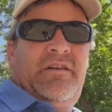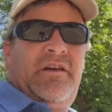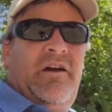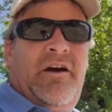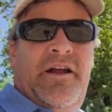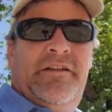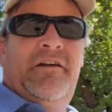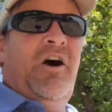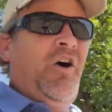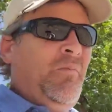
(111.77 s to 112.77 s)
All right,
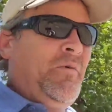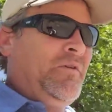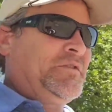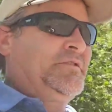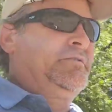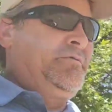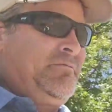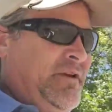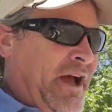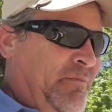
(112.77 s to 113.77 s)
almost
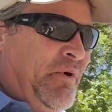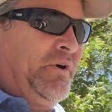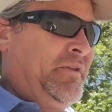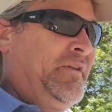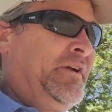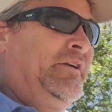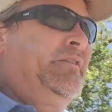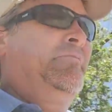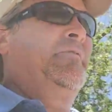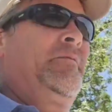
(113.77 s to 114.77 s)
got birdie there
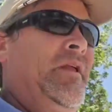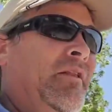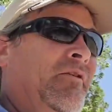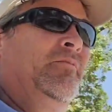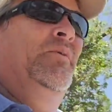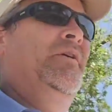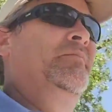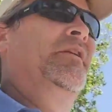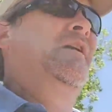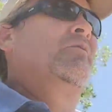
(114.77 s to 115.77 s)
from that long putt,
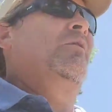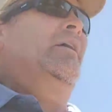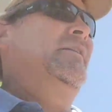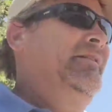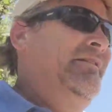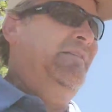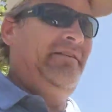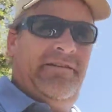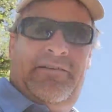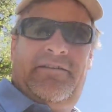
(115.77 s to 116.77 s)
but not quite.
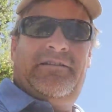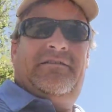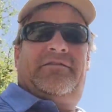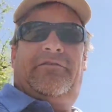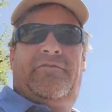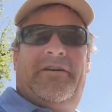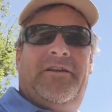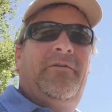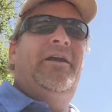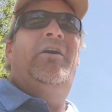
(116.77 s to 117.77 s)
So
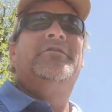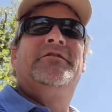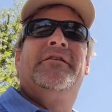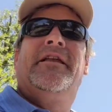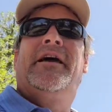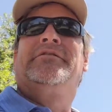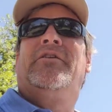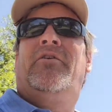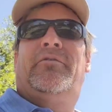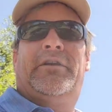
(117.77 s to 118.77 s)
anyway, on to the next
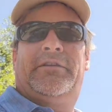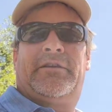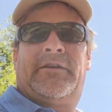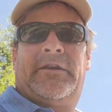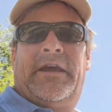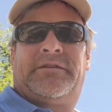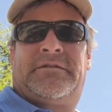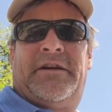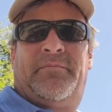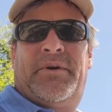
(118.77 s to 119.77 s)
hole and to the next tip.